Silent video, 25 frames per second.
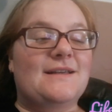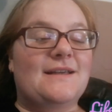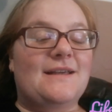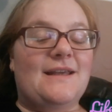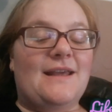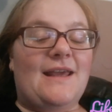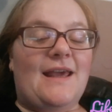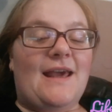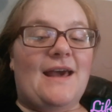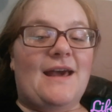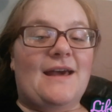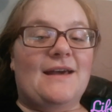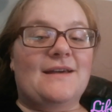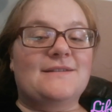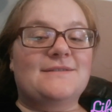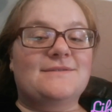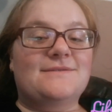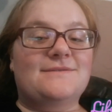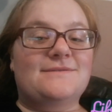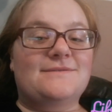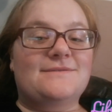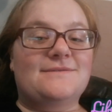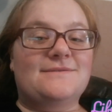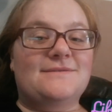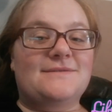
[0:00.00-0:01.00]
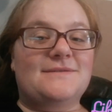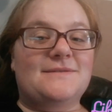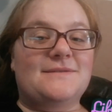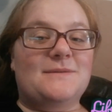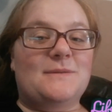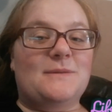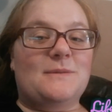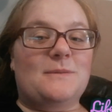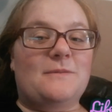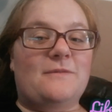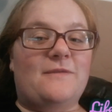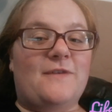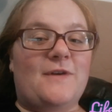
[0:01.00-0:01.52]
yeah,
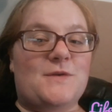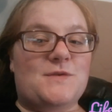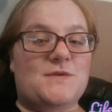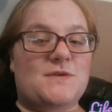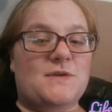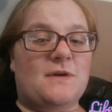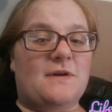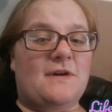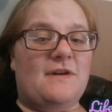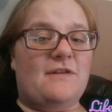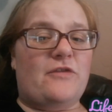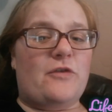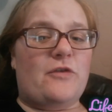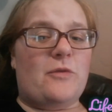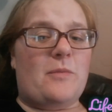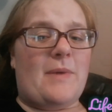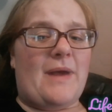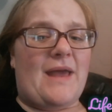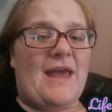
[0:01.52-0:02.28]
feel sorry for my